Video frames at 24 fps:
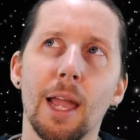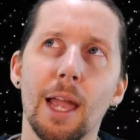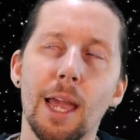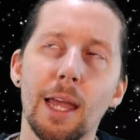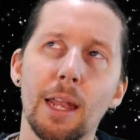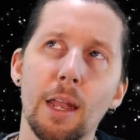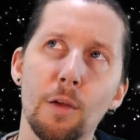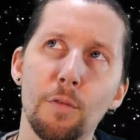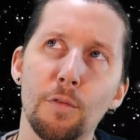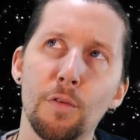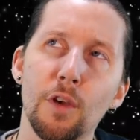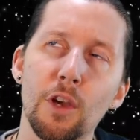And
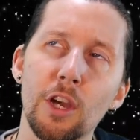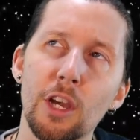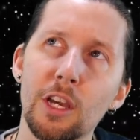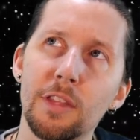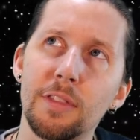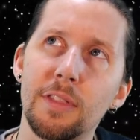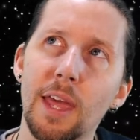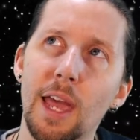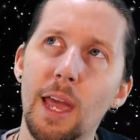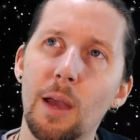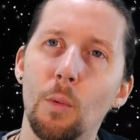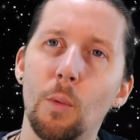I've heard
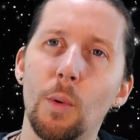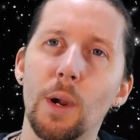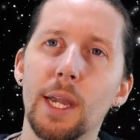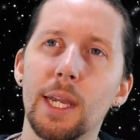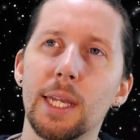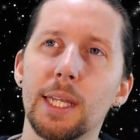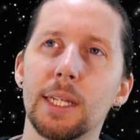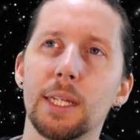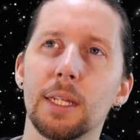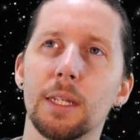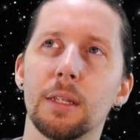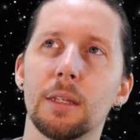that
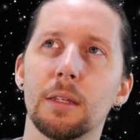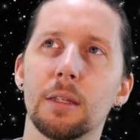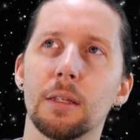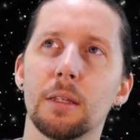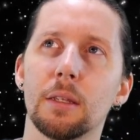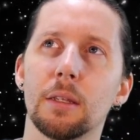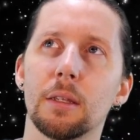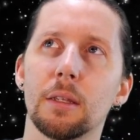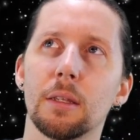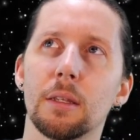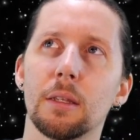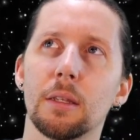when
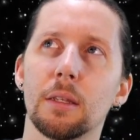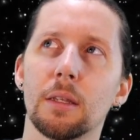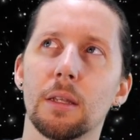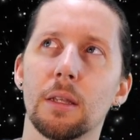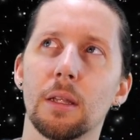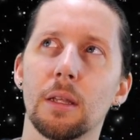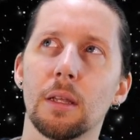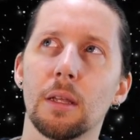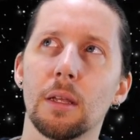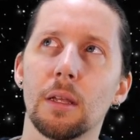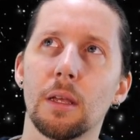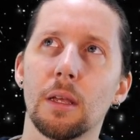
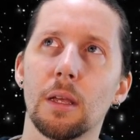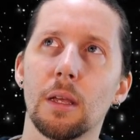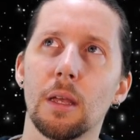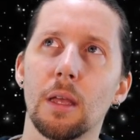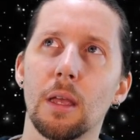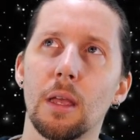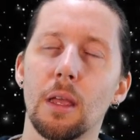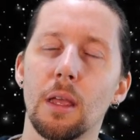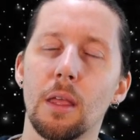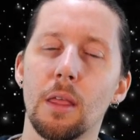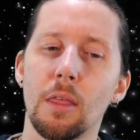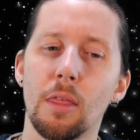
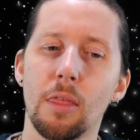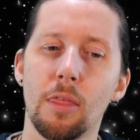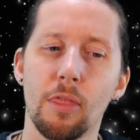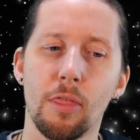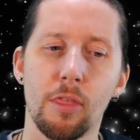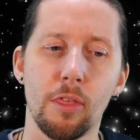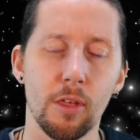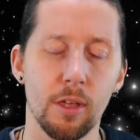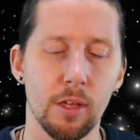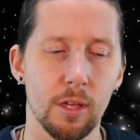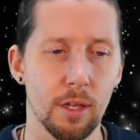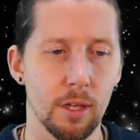
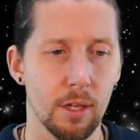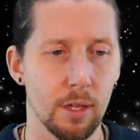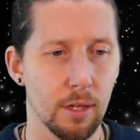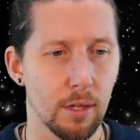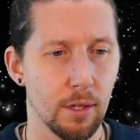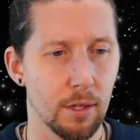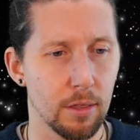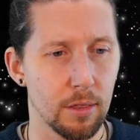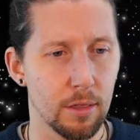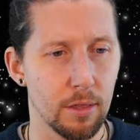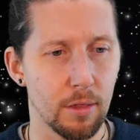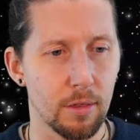
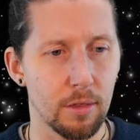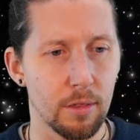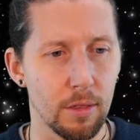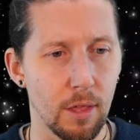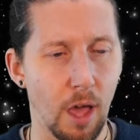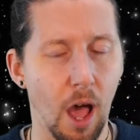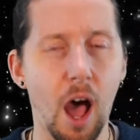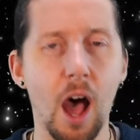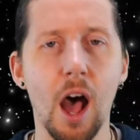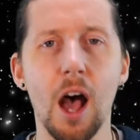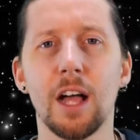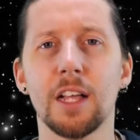the
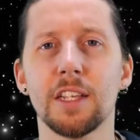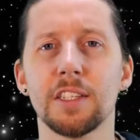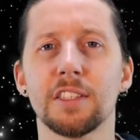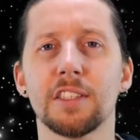heart